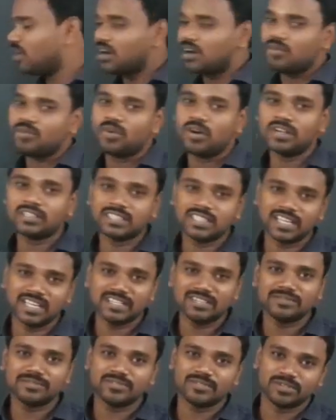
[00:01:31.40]
what
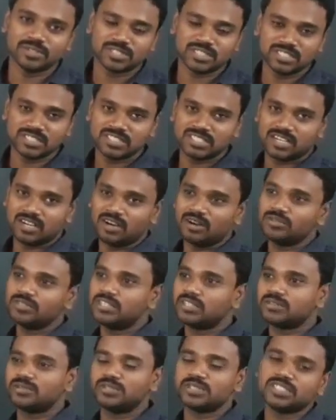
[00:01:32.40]
kind of questions, how the
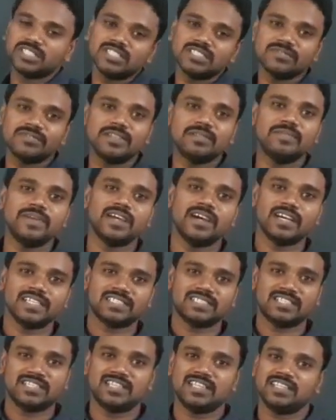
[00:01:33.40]
questions will be
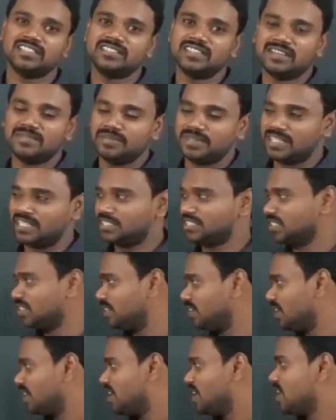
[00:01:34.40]
asked in
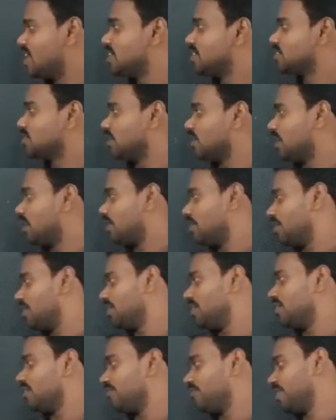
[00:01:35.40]
examination. So
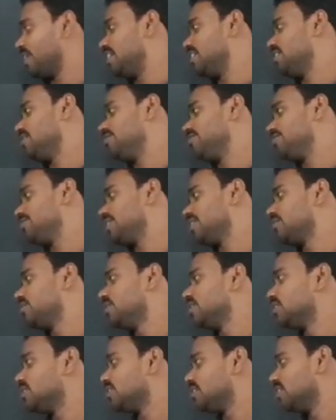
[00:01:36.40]
final we are
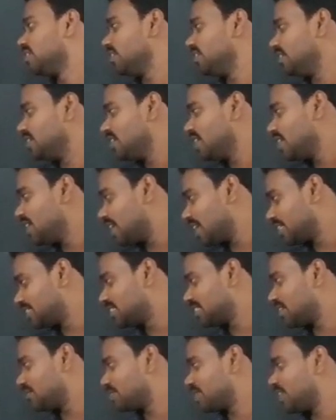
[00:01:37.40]
going to learn
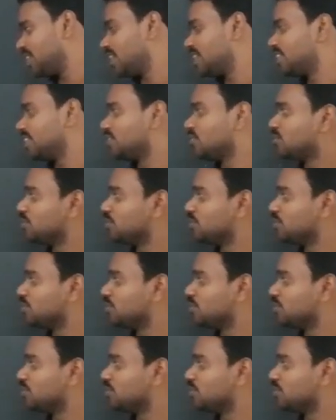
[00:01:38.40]
exam related